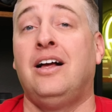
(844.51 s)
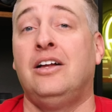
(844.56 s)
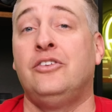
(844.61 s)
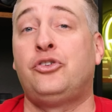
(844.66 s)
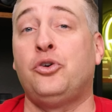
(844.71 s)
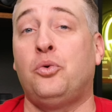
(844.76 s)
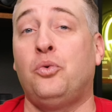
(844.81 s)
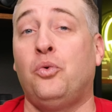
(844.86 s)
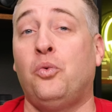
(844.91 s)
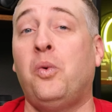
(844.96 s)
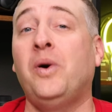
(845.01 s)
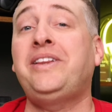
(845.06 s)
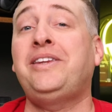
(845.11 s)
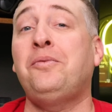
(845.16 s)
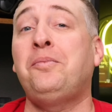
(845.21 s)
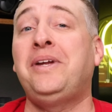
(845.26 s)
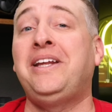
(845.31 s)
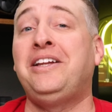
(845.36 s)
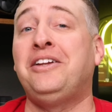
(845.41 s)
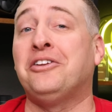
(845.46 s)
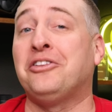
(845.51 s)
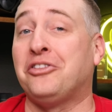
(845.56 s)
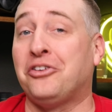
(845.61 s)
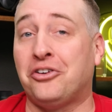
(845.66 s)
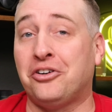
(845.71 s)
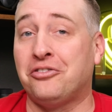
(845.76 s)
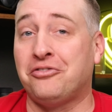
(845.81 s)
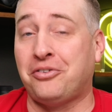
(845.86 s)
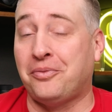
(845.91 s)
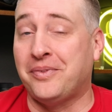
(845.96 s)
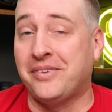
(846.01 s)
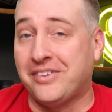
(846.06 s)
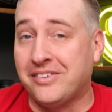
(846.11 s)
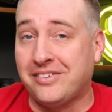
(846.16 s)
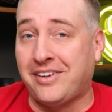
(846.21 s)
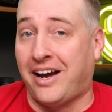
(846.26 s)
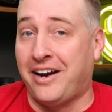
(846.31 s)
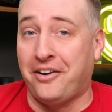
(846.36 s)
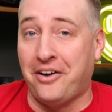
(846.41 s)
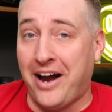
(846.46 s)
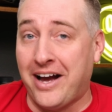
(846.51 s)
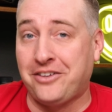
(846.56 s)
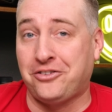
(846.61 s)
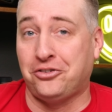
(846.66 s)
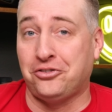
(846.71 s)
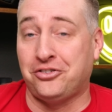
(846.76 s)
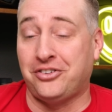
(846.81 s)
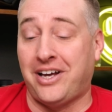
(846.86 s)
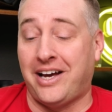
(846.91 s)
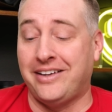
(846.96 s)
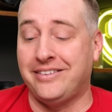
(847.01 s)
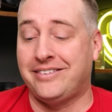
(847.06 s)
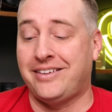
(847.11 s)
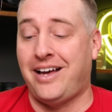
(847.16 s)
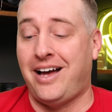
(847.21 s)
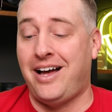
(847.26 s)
So what did we learn from this entire exercise?